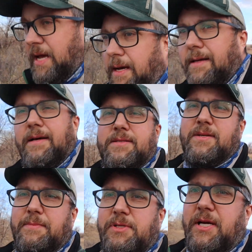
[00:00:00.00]
yeah, that's
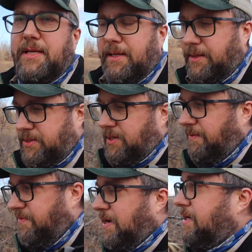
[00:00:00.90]
what I'm trying to
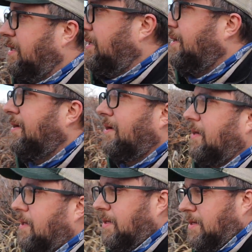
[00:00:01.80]
illustrate. Find
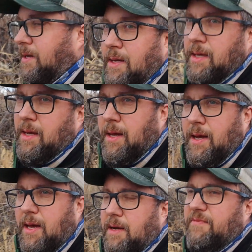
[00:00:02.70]

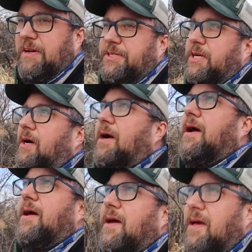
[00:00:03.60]
an adventure
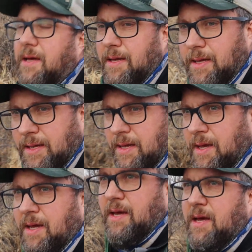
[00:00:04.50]

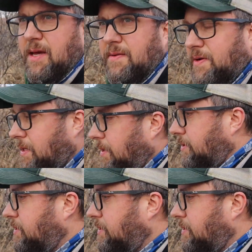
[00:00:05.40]
even close